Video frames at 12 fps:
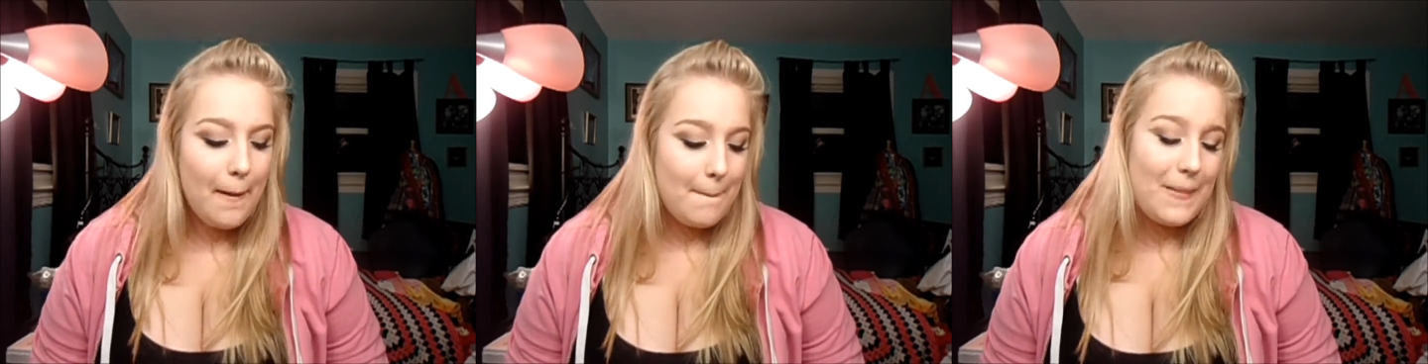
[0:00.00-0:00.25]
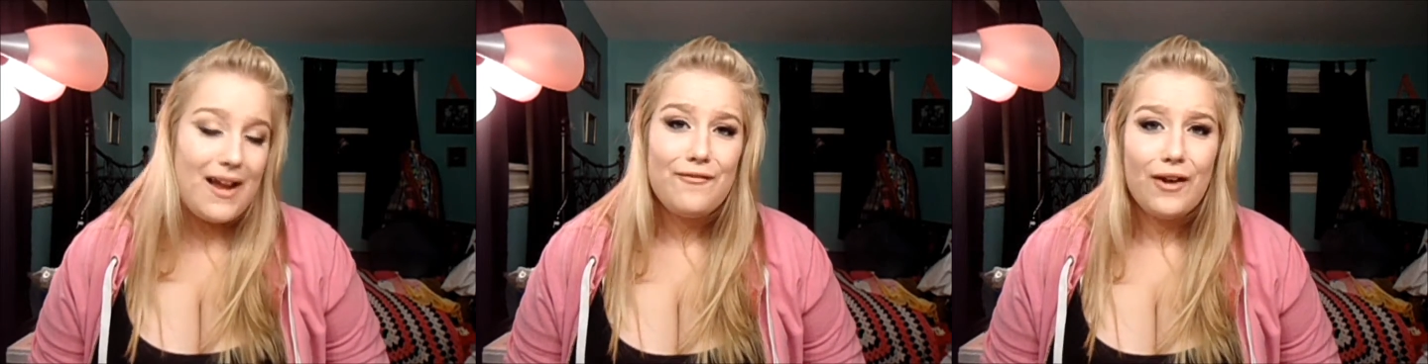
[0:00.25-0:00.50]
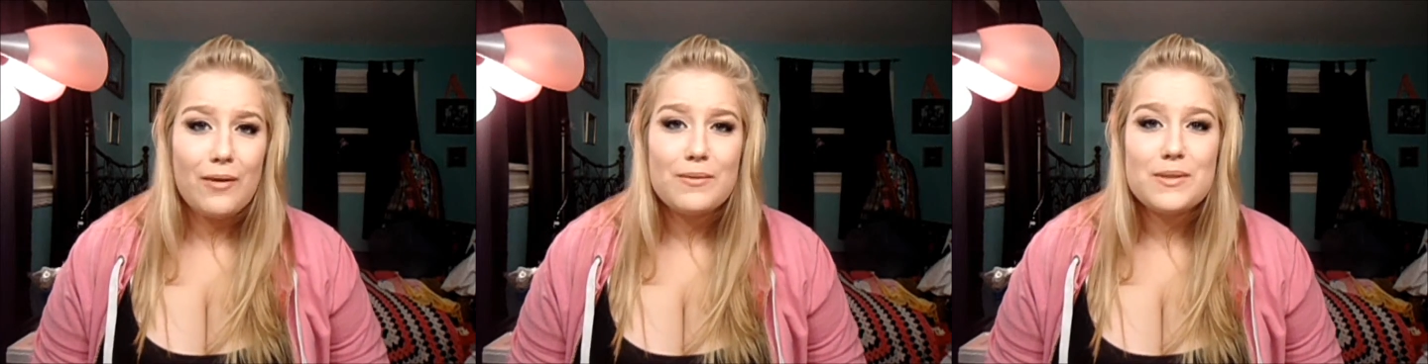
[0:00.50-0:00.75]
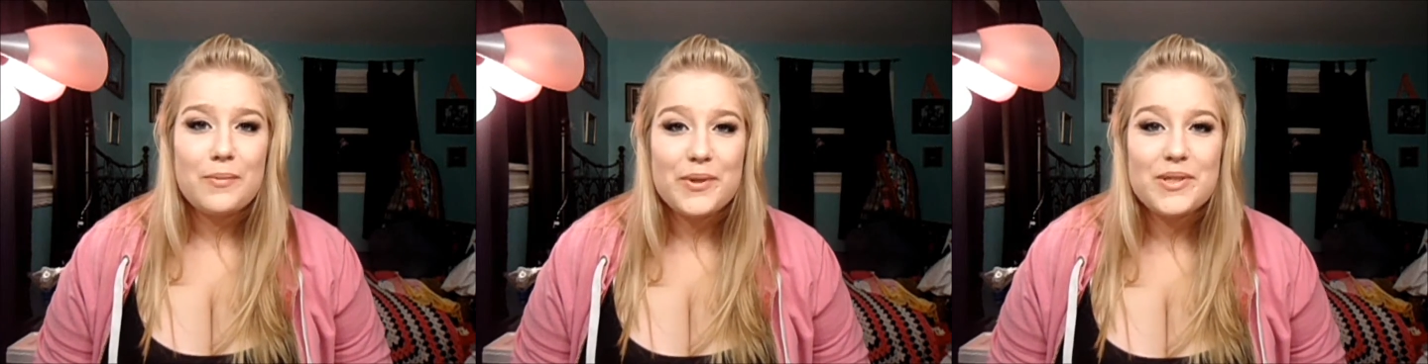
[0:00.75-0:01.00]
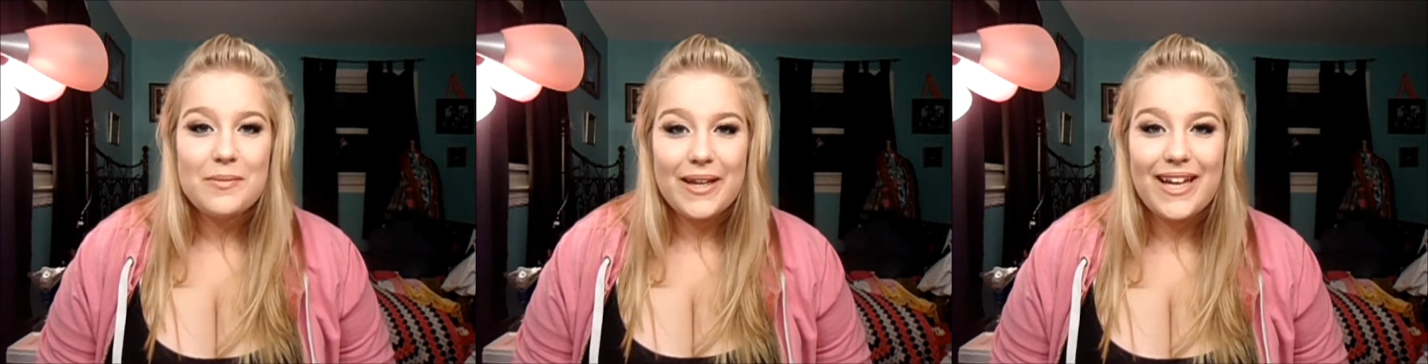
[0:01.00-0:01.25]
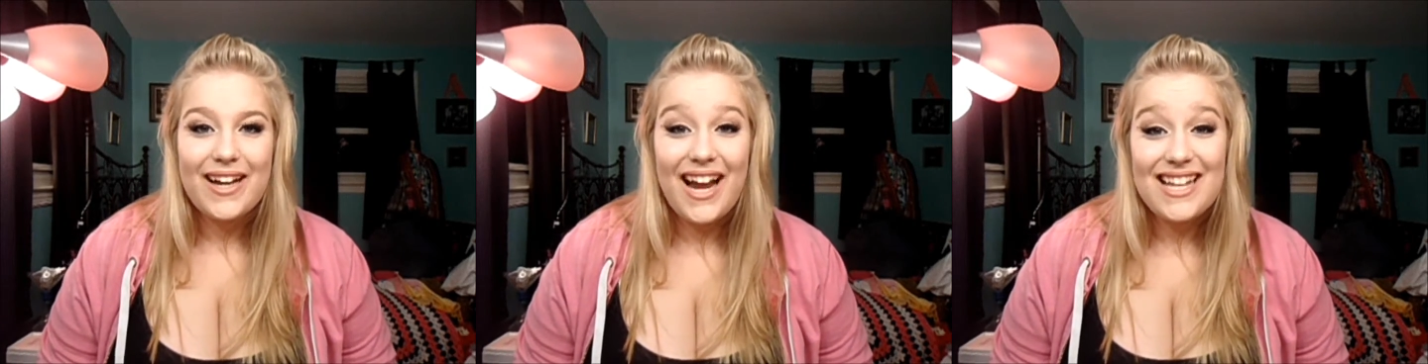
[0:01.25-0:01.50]
my friend was supposed to be
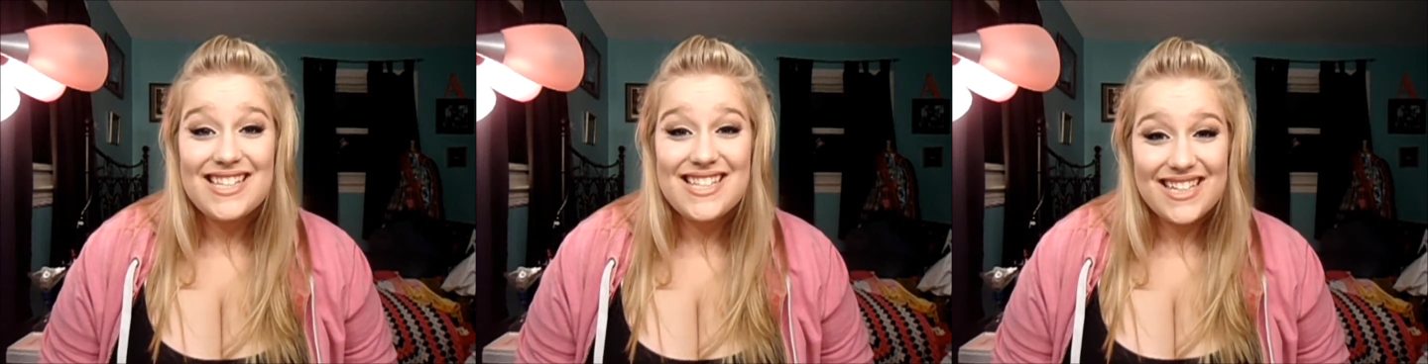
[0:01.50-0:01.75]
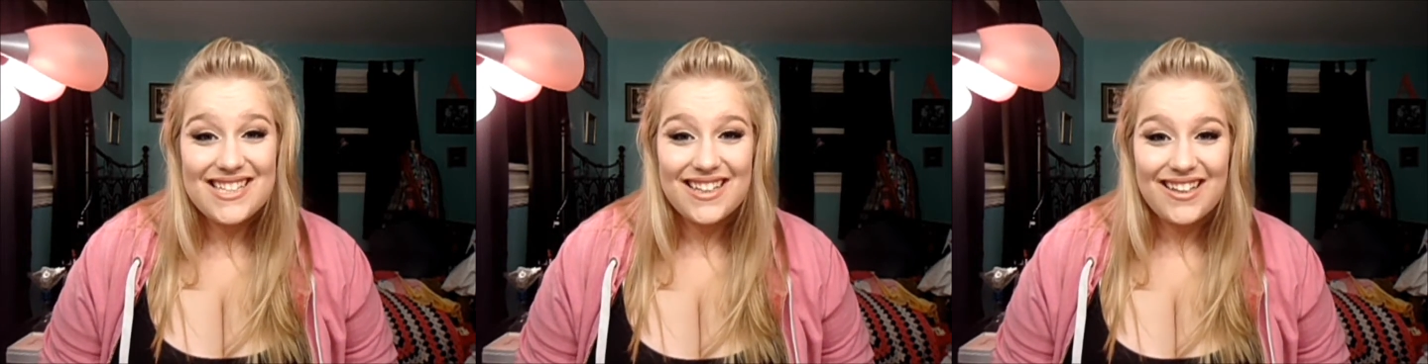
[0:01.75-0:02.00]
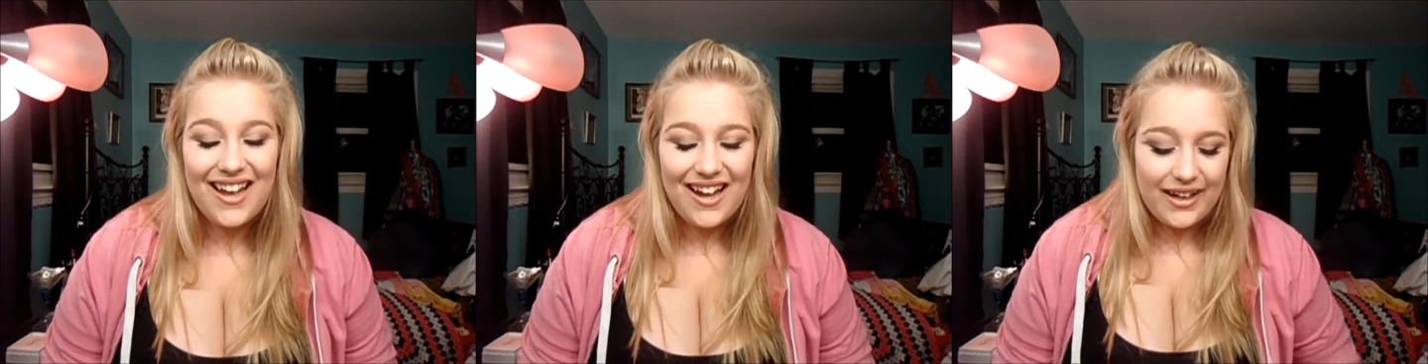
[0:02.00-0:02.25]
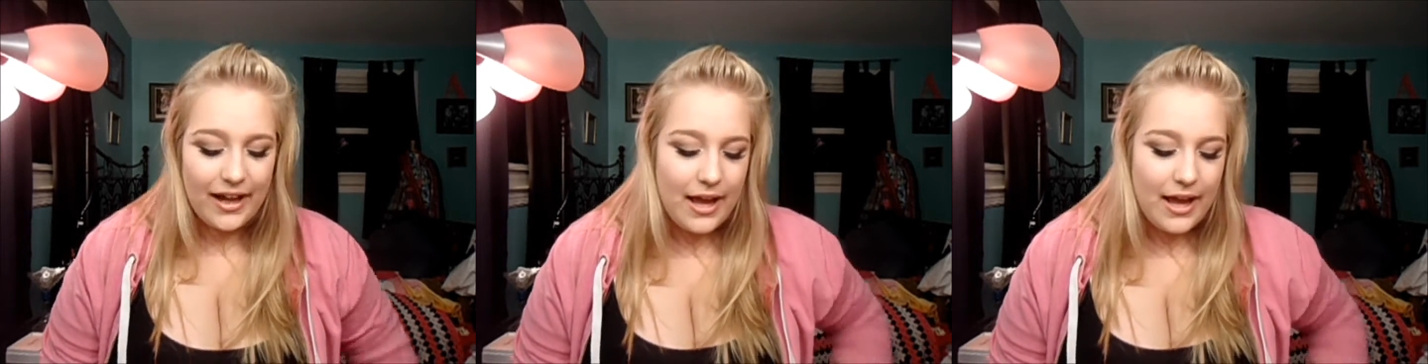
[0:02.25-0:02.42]
here at 6 o'clock.